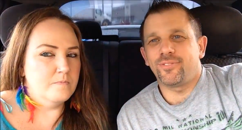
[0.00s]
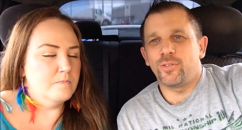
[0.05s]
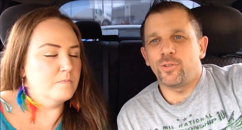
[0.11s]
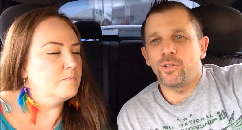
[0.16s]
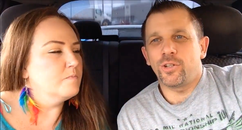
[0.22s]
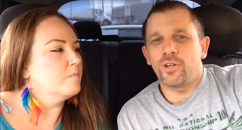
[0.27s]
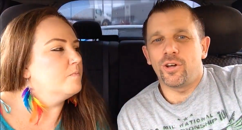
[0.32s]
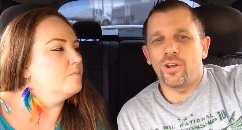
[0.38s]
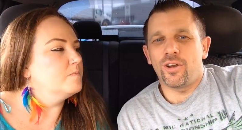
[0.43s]

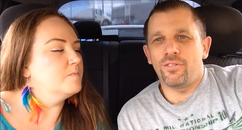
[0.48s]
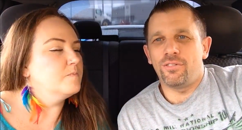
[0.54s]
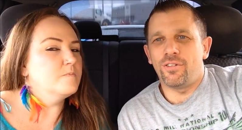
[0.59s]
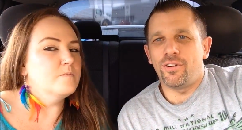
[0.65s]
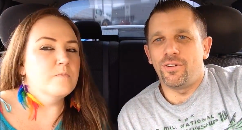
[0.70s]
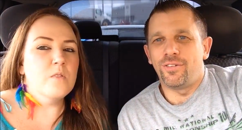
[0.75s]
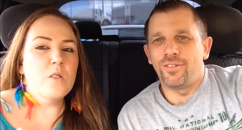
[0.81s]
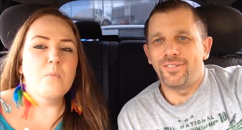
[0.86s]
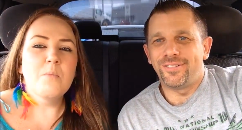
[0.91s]
Speaker 1: They're
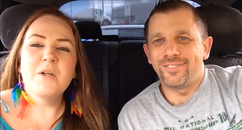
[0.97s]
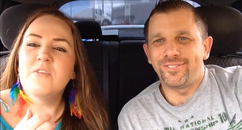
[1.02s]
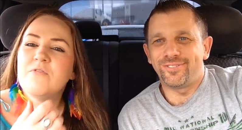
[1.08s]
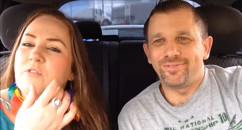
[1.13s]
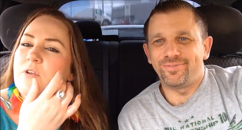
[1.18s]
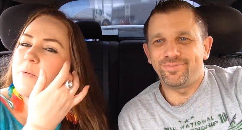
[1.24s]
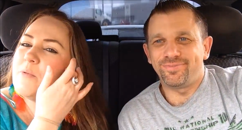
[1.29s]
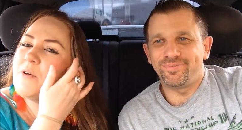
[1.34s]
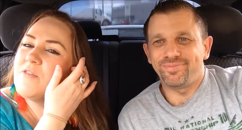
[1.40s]
colourful.
Speaker 2: Don't
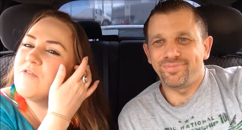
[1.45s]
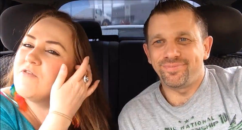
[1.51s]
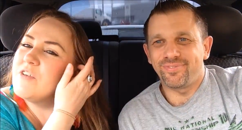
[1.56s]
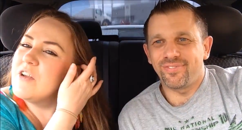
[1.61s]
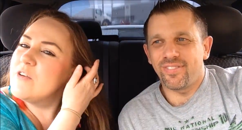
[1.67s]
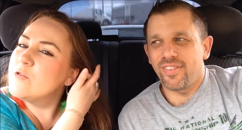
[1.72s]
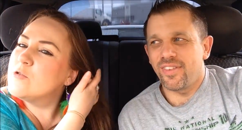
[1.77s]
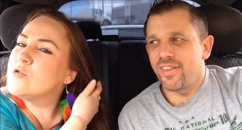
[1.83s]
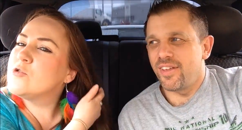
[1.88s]
make fun of my
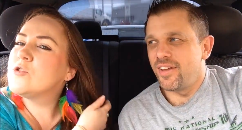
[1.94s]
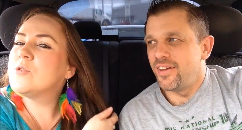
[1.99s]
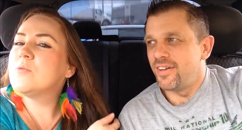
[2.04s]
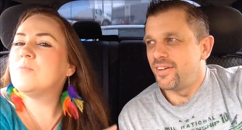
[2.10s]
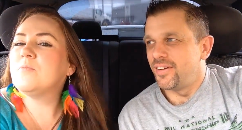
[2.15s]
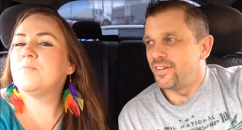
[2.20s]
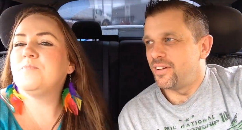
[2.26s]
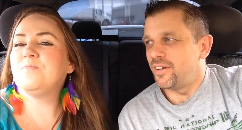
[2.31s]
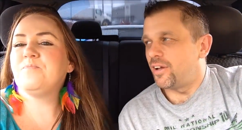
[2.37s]
feathers.
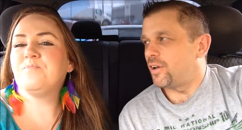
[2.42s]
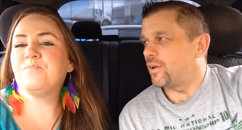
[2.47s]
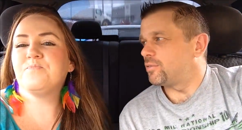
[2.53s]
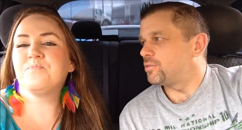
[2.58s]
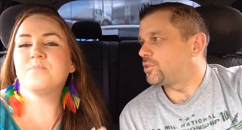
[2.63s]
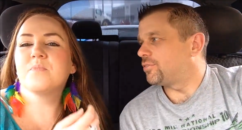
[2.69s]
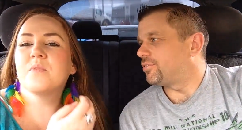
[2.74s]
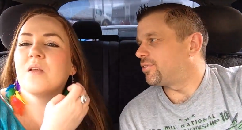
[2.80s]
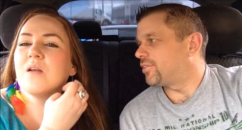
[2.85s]
Speaker 1: I
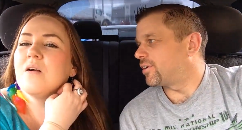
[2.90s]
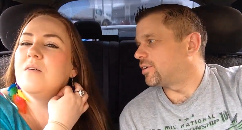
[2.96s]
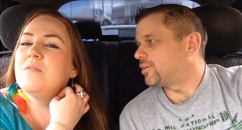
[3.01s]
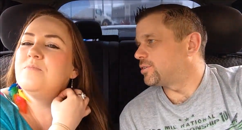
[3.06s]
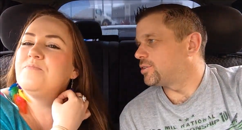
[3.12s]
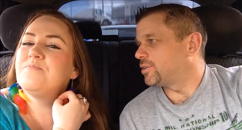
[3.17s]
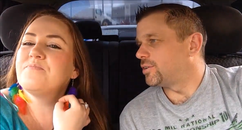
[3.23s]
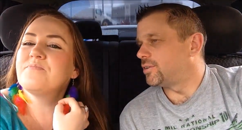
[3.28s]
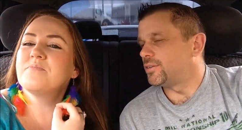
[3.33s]
love your
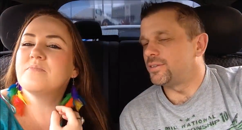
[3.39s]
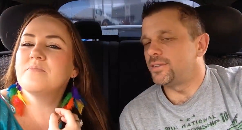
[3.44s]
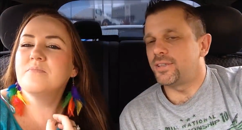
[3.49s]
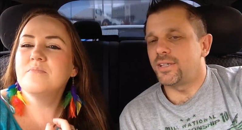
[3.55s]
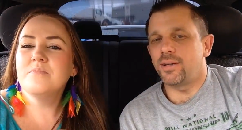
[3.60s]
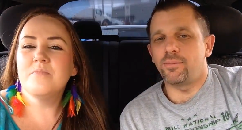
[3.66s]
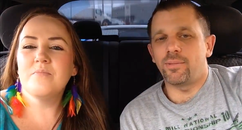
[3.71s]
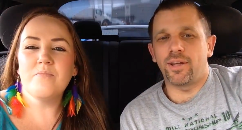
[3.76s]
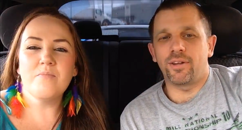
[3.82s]
feathers.
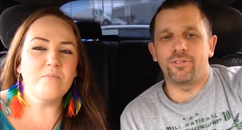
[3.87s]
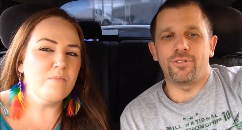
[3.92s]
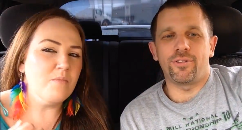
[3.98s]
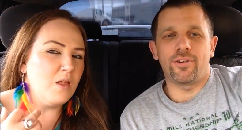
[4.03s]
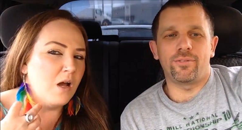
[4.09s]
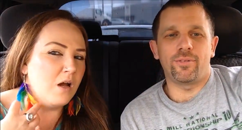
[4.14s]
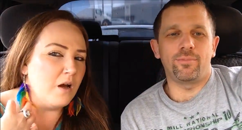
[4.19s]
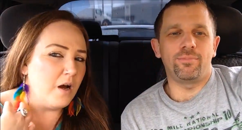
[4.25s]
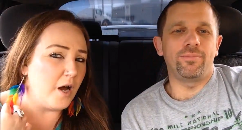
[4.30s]
I'm not making fun of